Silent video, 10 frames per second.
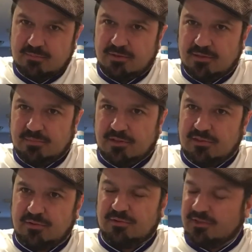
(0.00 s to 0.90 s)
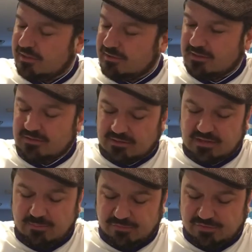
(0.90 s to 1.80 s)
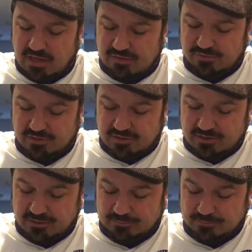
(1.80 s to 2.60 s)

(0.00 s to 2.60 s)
but certainly the type of kava that